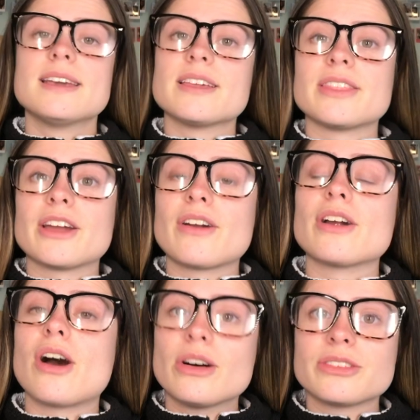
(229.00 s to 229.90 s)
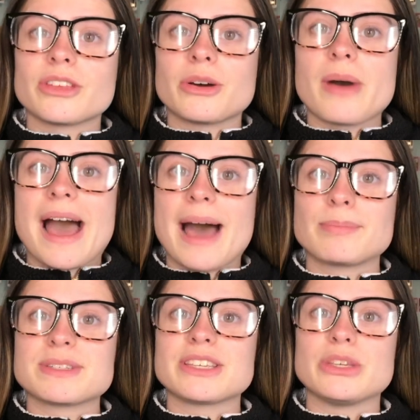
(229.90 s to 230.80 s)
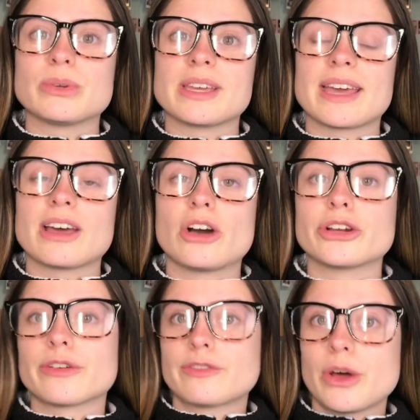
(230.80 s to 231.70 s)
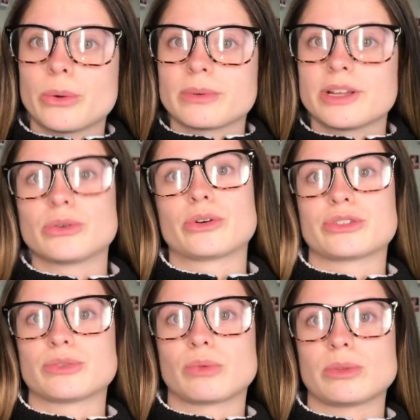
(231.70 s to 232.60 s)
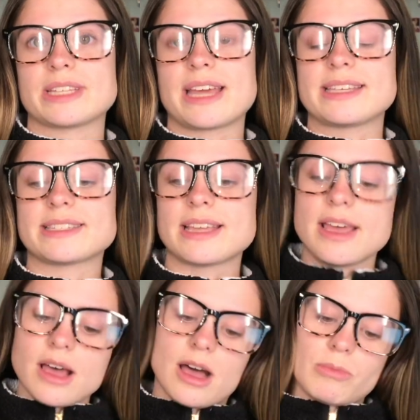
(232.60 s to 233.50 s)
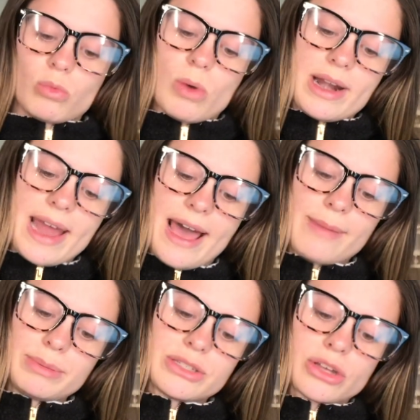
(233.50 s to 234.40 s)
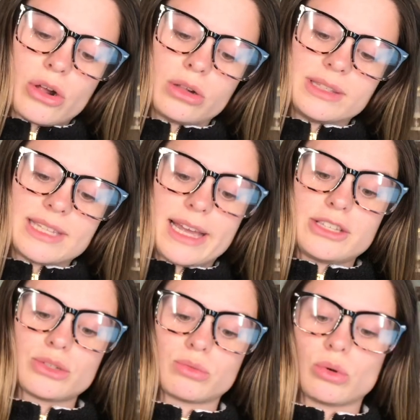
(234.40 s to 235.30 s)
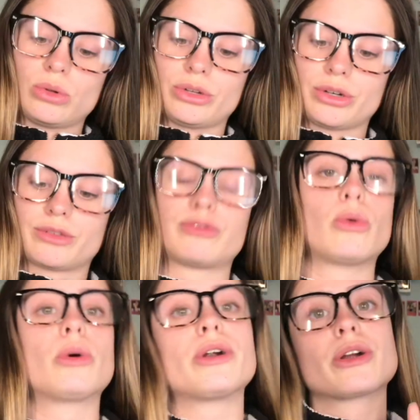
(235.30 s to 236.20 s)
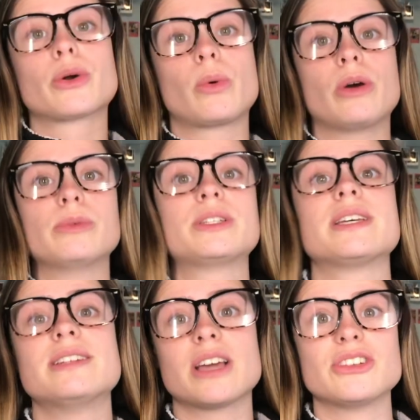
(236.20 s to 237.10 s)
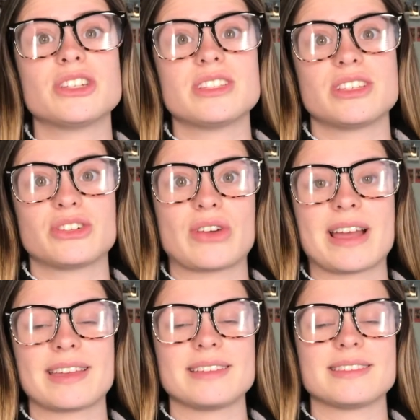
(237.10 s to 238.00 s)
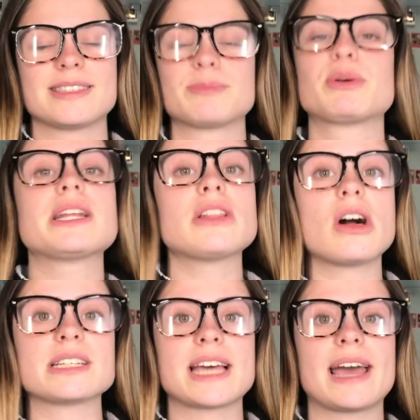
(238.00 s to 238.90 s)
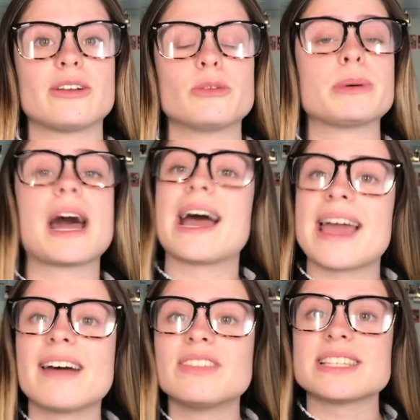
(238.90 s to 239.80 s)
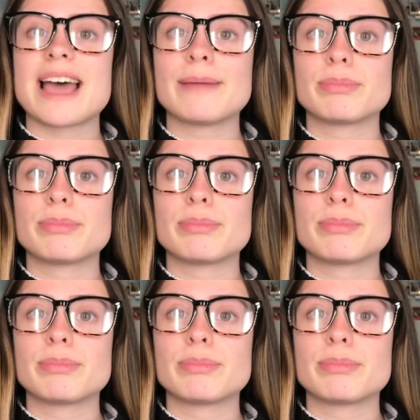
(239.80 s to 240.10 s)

There are also apps that you can get on your phone in order to roll dice. One app is called Dice Roller for, quote, Dungeons & Dragons. It's a pretty long title, but I have this app